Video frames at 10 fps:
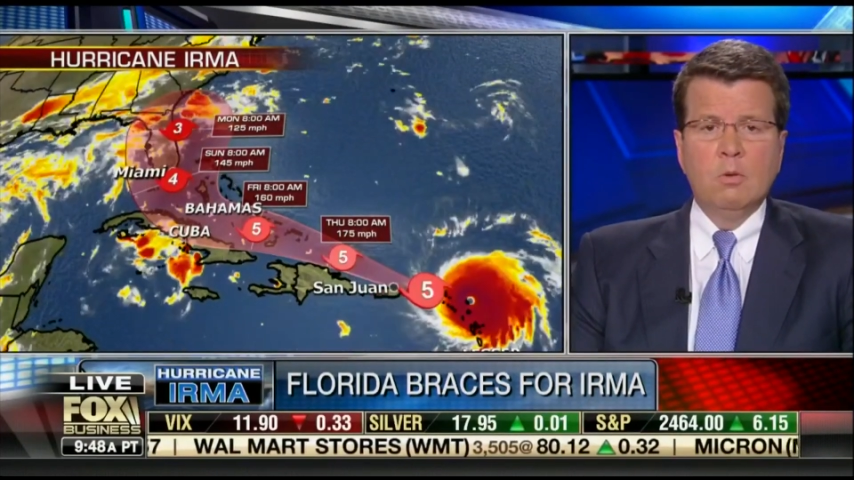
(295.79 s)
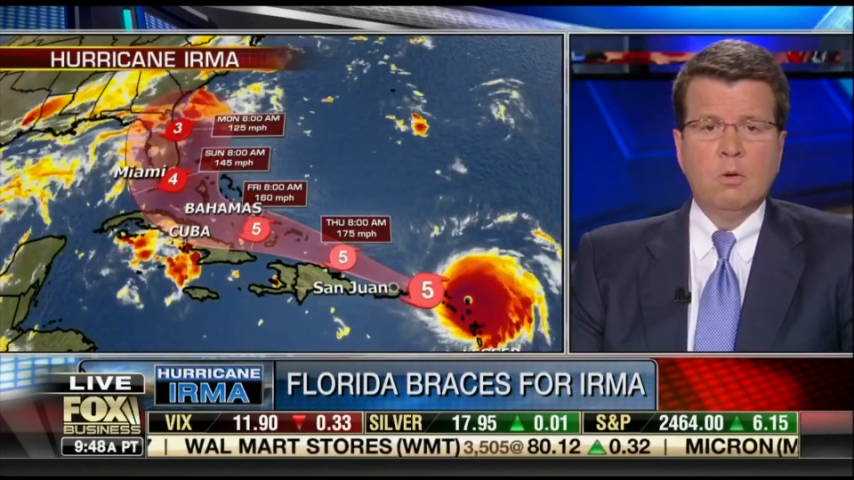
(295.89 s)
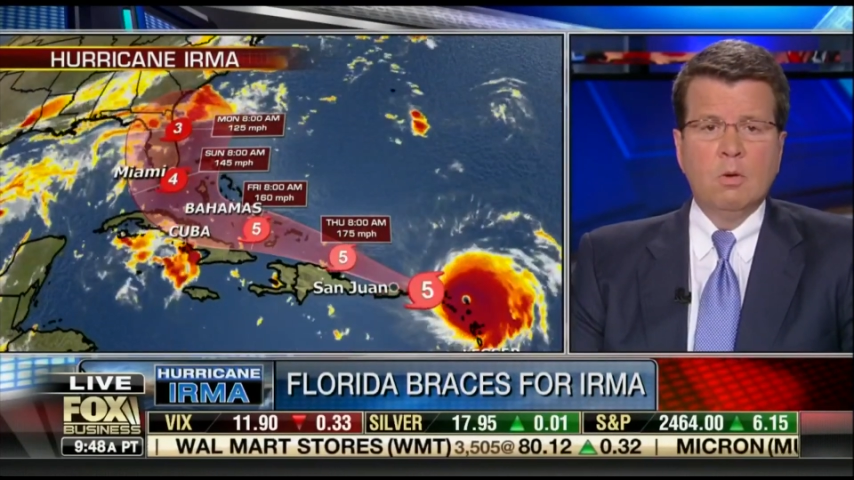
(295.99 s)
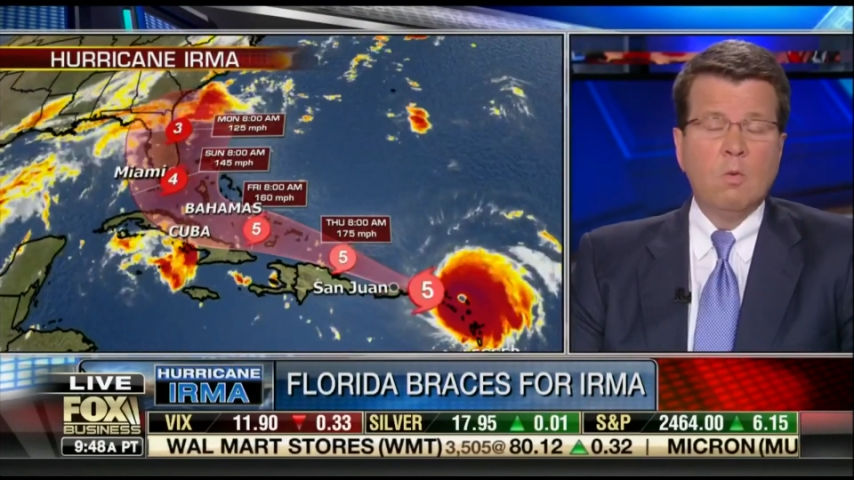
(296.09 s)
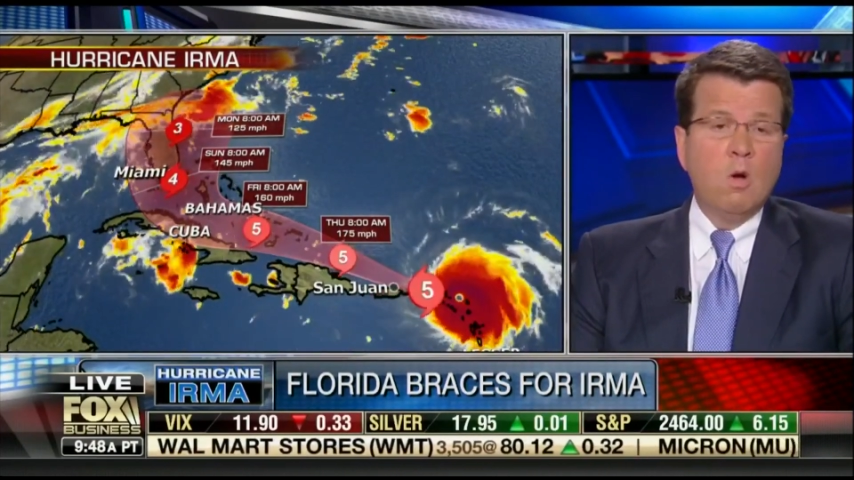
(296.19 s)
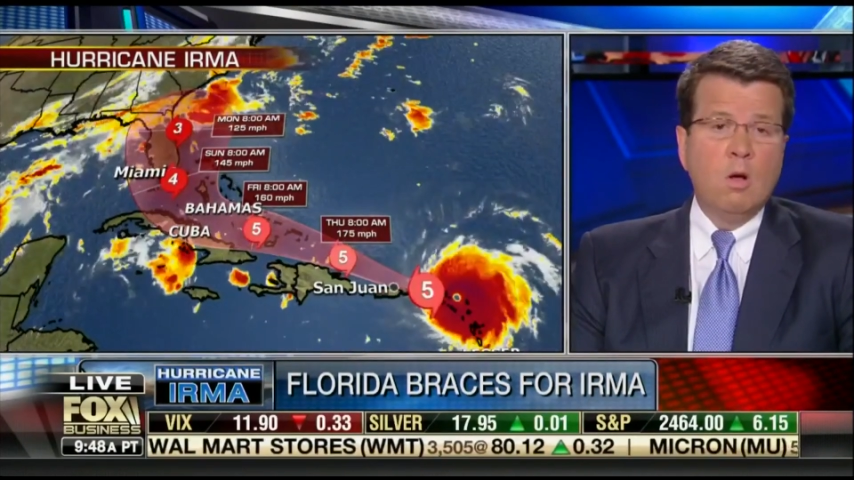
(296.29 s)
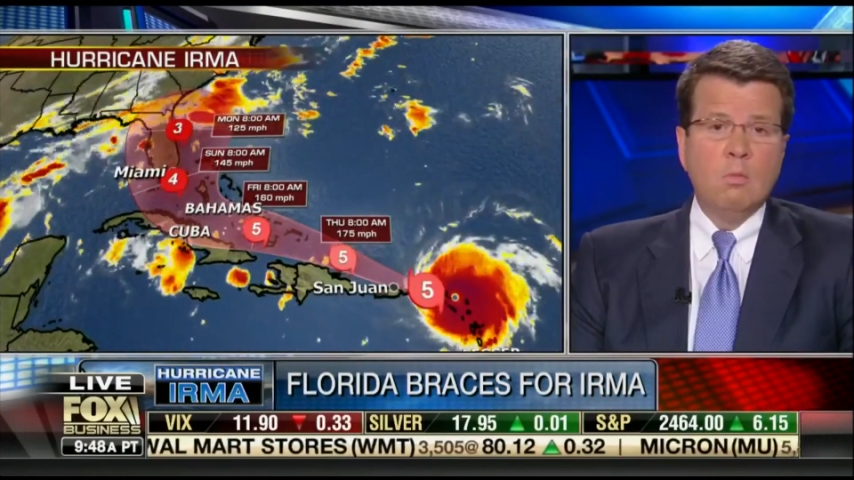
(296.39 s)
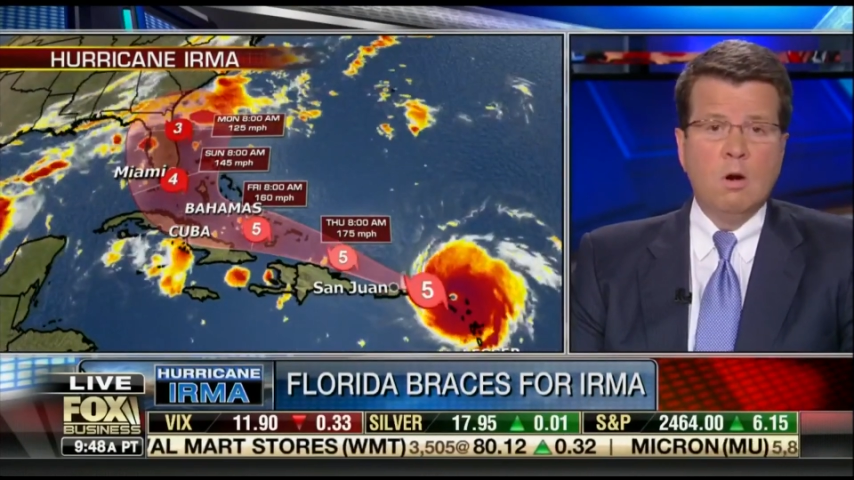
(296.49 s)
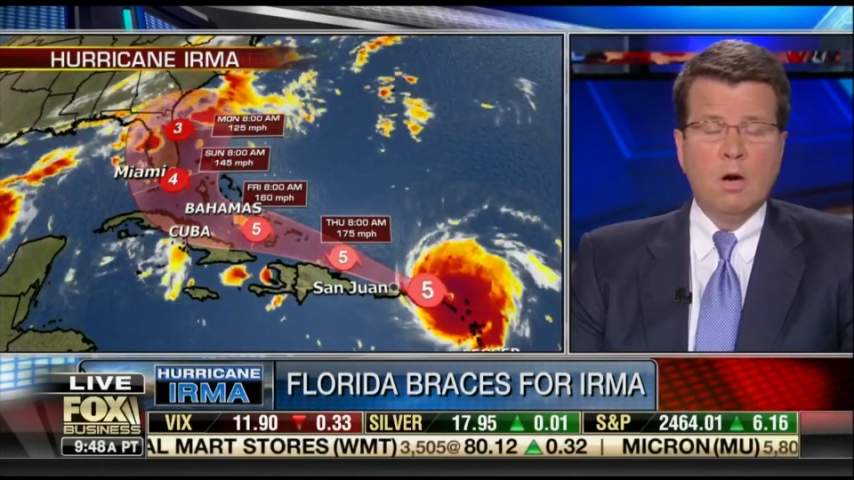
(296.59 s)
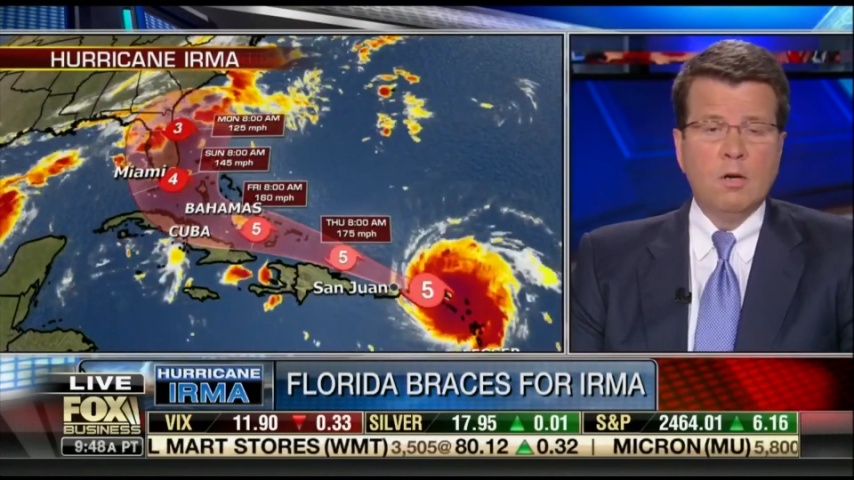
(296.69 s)
or a
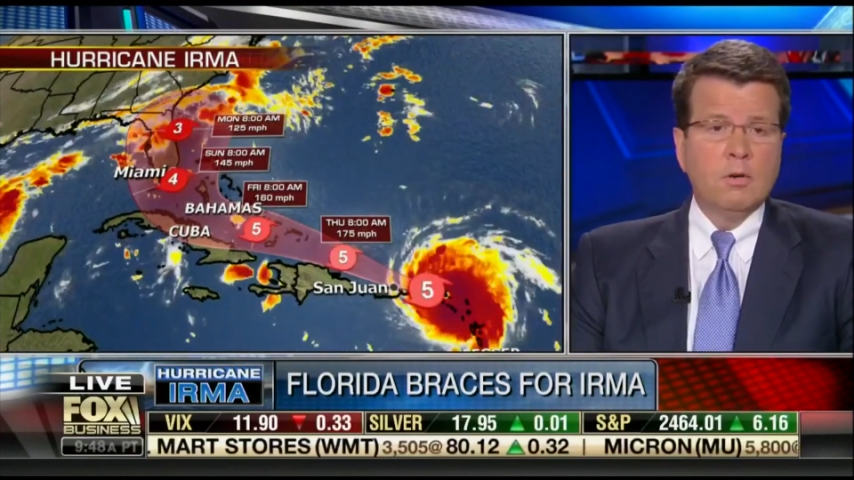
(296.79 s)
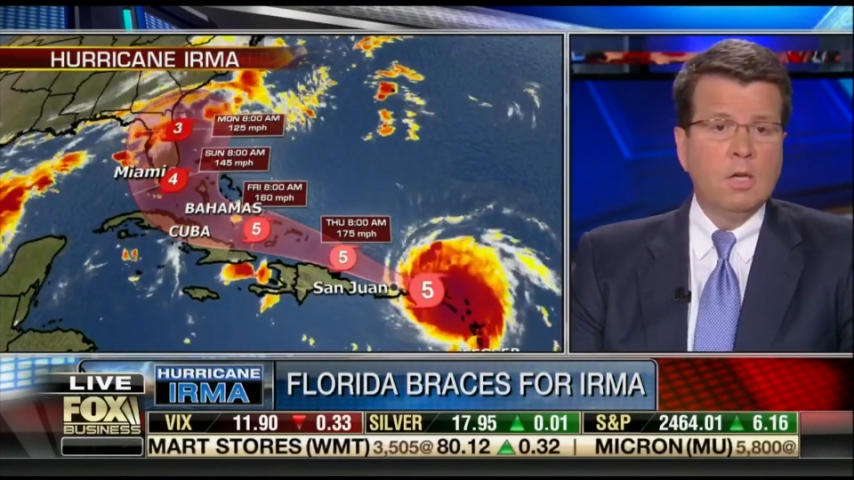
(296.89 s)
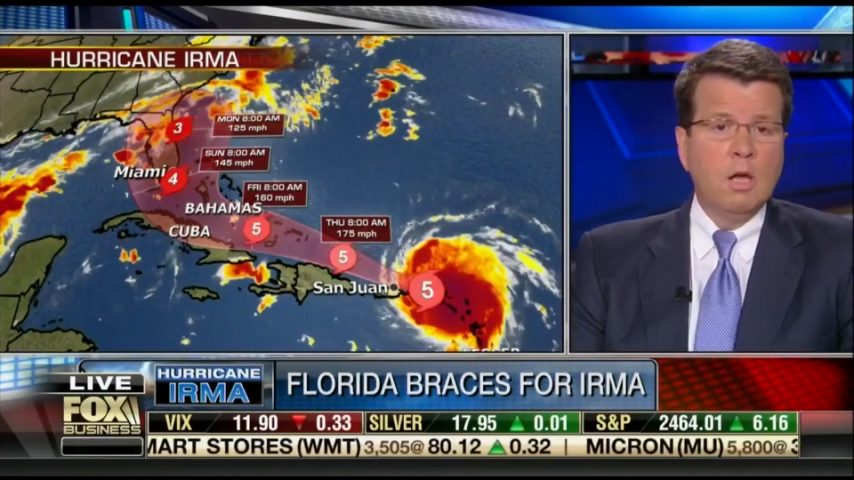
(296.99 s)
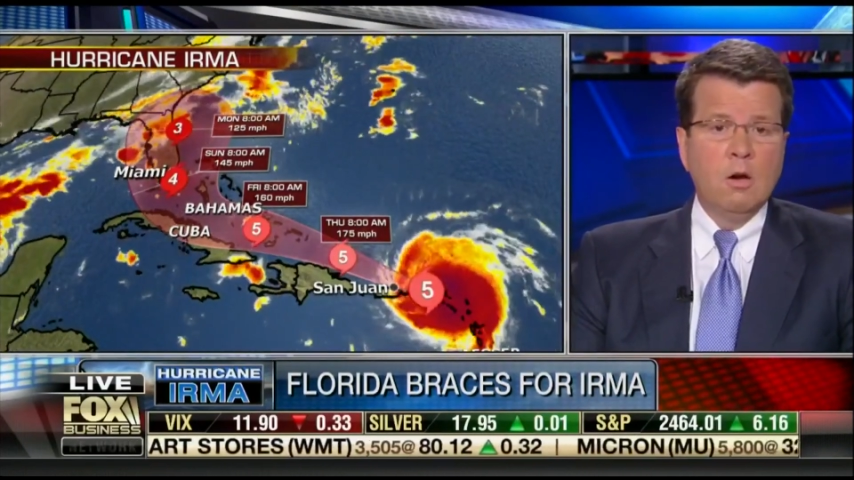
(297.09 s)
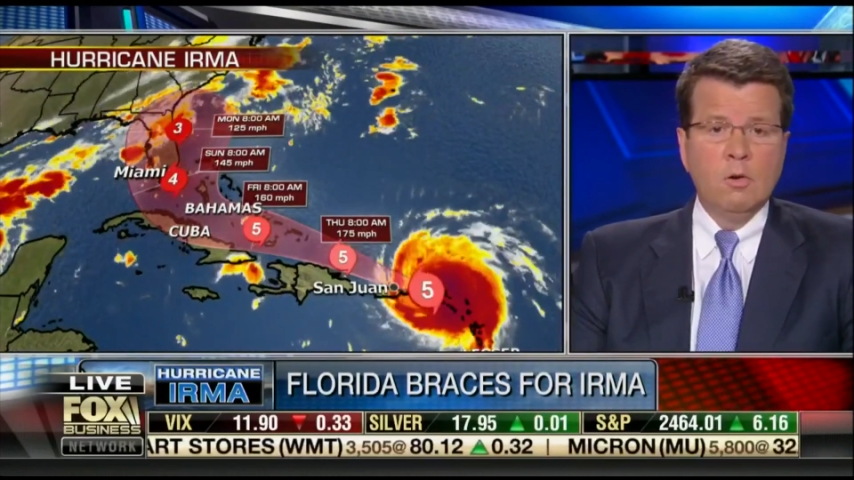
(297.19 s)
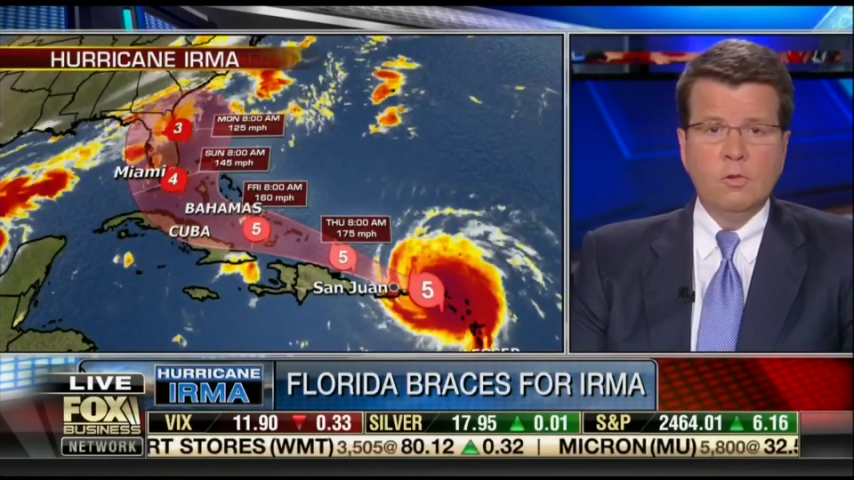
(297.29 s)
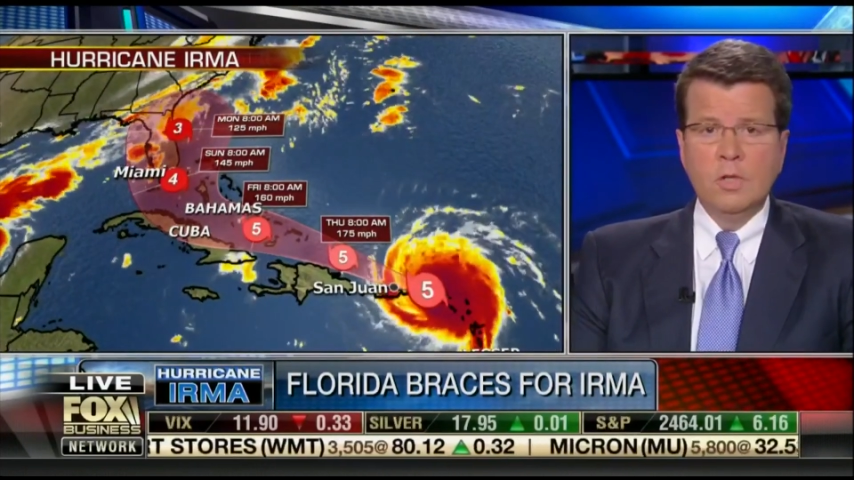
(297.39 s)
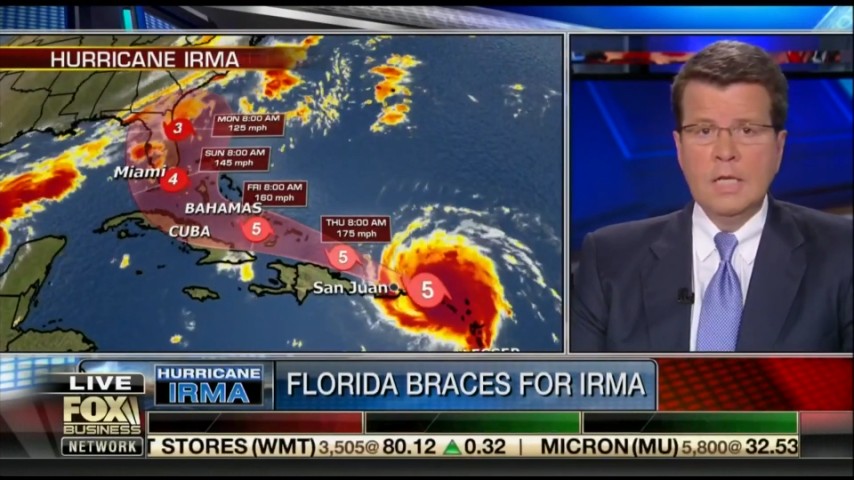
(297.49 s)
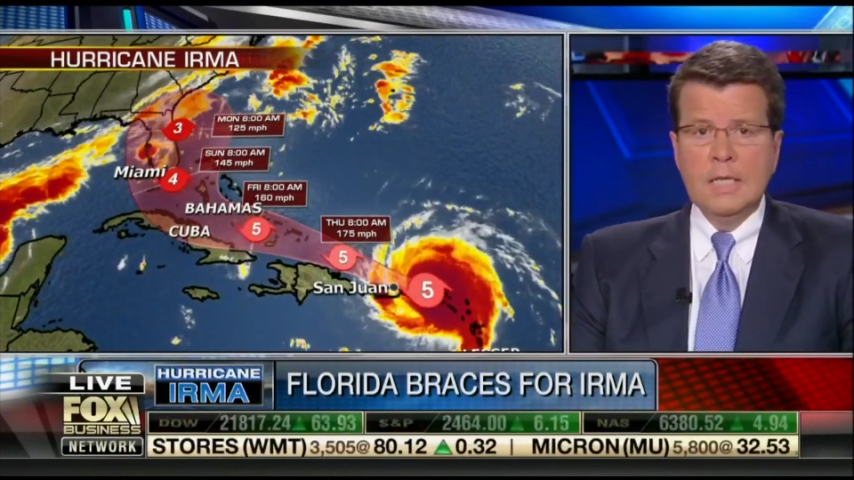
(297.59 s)
Walmart or a Lowe's